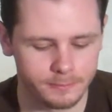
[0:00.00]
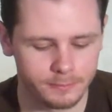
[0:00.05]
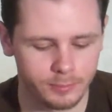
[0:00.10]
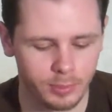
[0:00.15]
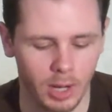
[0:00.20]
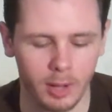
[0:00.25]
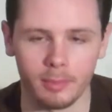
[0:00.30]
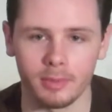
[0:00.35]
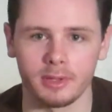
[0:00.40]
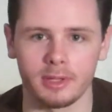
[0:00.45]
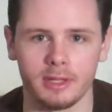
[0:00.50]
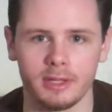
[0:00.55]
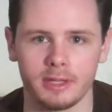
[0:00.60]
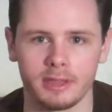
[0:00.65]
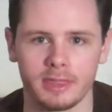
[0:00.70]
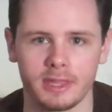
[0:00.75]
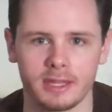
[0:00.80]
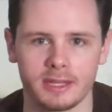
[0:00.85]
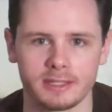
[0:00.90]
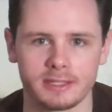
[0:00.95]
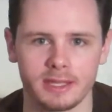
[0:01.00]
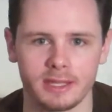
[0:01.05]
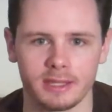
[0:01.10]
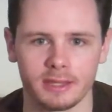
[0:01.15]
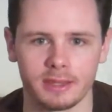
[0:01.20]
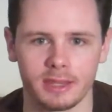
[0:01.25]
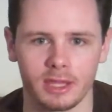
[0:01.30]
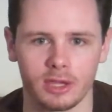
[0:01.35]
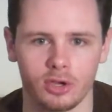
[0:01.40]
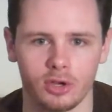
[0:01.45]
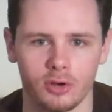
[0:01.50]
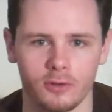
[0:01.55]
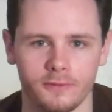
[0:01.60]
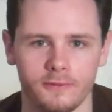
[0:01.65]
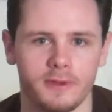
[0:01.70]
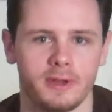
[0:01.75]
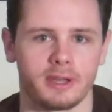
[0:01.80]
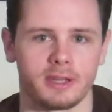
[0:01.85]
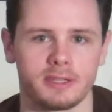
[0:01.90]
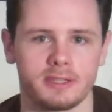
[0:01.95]
probably things that they could have
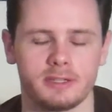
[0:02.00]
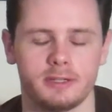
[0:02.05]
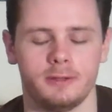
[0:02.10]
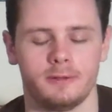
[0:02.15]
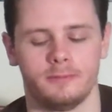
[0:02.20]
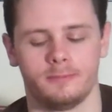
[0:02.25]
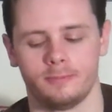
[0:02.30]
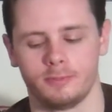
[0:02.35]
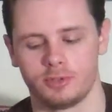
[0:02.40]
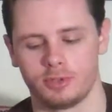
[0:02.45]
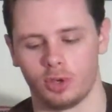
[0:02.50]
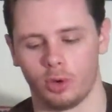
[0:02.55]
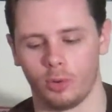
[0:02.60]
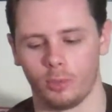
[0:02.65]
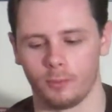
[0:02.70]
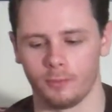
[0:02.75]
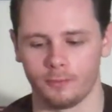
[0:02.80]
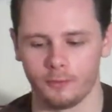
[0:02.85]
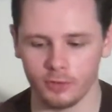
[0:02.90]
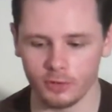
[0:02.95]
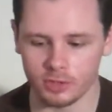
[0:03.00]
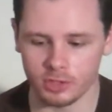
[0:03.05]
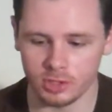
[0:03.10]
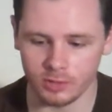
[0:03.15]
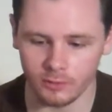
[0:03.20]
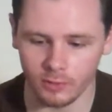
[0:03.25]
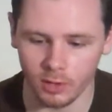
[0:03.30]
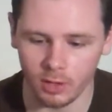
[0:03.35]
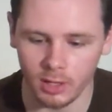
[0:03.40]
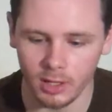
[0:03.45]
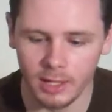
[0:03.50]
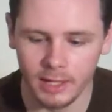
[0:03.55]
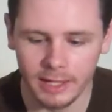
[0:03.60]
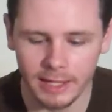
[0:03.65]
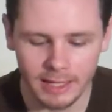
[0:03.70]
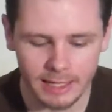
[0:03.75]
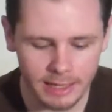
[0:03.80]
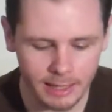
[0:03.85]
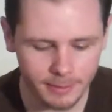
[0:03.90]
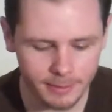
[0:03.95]
fixed. So first of all,
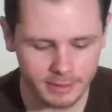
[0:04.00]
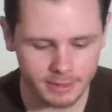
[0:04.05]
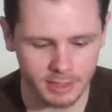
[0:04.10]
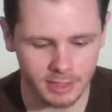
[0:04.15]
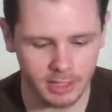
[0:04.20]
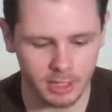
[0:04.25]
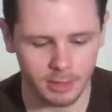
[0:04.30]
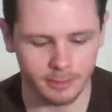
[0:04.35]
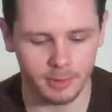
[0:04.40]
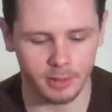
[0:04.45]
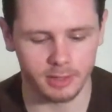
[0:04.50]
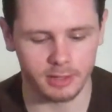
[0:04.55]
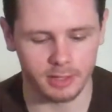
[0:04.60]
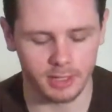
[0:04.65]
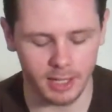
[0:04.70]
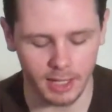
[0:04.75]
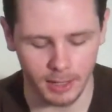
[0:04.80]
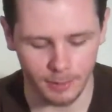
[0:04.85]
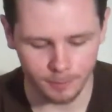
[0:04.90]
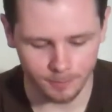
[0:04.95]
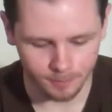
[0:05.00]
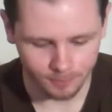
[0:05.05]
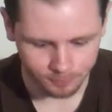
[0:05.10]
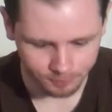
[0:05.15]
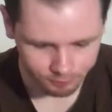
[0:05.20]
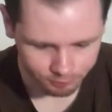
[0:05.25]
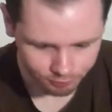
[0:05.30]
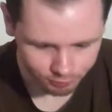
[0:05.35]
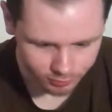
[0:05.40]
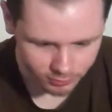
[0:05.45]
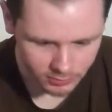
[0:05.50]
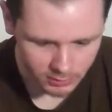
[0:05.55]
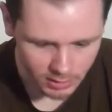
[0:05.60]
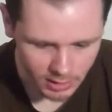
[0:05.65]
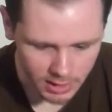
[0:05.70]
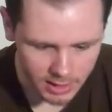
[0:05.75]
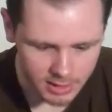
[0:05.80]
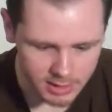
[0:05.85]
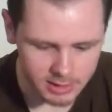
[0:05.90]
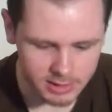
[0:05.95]
let me tell you about the game.
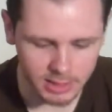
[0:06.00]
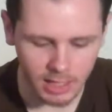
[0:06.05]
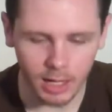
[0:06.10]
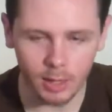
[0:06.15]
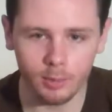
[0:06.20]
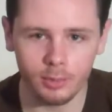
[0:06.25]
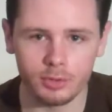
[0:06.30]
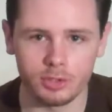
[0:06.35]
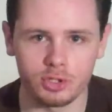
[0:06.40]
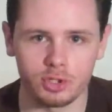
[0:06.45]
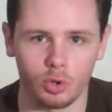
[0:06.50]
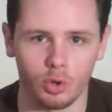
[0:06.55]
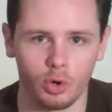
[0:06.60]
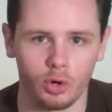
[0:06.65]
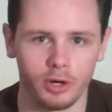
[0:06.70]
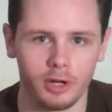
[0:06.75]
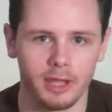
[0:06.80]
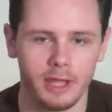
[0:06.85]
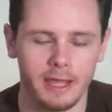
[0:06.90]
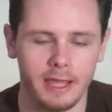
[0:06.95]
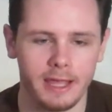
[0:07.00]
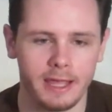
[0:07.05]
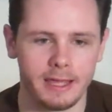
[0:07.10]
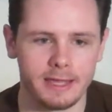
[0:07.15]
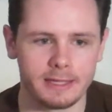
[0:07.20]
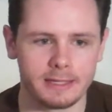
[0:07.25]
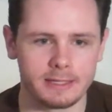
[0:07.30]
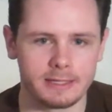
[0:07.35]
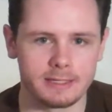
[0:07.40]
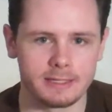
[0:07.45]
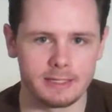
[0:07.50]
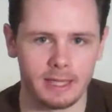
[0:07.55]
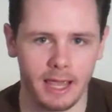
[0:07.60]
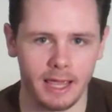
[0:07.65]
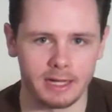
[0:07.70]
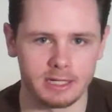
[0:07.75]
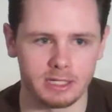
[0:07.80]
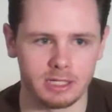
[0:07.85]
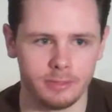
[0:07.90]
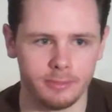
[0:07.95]
Skyward Sword is
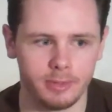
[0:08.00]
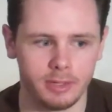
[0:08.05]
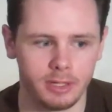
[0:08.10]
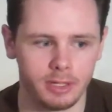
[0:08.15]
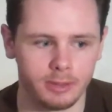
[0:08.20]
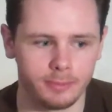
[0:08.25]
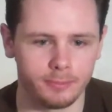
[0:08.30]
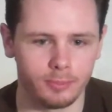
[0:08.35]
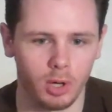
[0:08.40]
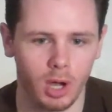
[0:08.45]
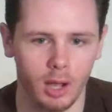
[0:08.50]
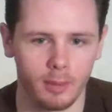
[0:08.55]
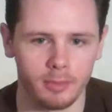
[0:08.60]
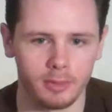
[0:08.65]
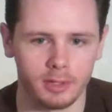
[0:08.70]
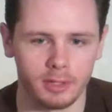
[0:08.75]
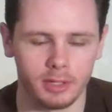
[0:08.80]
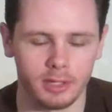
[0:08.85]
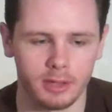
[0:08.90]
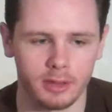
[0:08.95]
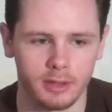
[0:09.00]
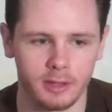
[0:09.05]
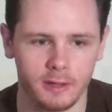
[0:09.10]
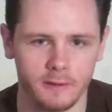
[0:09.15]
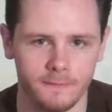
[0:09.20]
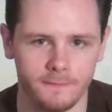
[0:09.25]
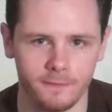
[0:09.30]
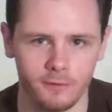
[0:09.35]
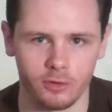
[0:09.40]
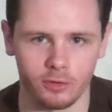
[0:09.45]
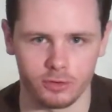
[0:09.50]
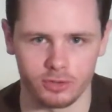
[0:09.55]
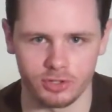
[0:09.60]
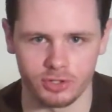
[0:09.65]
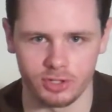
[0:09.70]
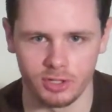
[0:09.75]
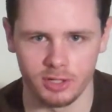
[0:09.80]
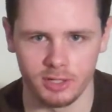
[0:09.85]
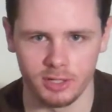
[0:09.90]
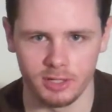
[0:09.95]
set to be probably the
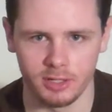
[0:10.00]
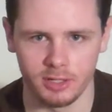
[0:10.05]
first